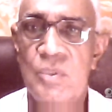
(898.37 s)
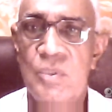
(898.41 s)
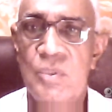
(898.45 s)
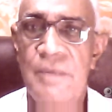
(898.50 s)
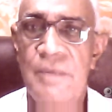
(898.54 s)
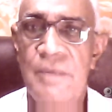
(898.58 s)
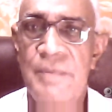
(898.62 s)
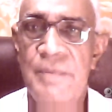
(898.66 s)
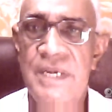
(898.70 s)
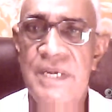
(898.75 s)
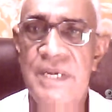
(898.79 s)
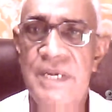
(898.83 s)

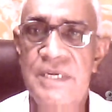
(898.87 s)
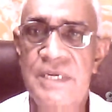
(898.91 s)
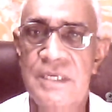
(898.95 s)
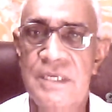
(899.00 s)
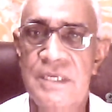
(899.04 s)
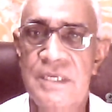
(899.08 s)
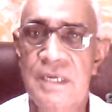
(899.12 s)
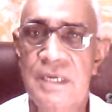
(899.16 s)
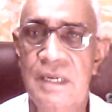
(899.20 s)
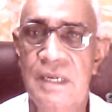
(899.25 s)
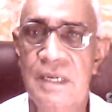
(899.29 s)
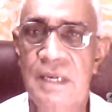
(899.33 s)
separate,
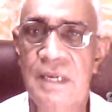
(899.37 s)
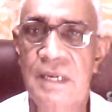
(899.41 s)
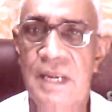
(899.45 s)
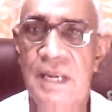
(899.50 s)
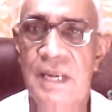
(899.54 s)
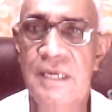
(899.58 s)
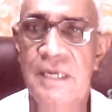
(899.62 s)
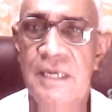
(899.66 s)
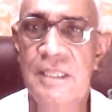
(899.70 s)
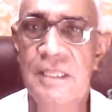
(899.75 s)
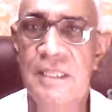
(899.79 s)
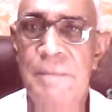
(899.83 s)

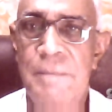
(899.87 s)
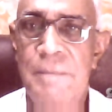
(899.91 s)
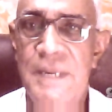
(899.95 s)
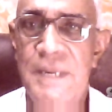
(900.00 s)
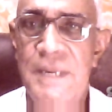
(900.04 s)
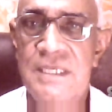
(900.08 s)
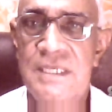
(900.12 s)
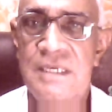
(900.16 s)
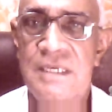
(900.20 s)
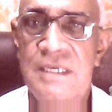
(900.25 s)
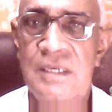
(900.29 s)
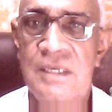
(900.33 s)
and the
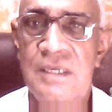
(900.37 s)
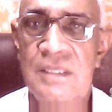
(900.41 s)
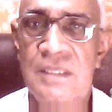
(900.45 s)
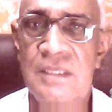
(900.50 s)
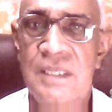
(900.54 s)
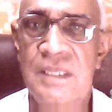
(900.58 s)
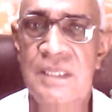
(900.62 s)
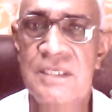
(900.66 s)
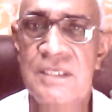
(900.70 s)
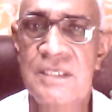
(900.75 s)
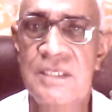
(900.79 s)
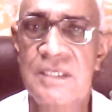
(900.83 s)
placenta
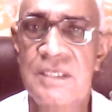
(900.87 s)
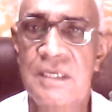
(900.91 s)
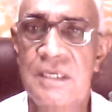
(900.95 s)
thus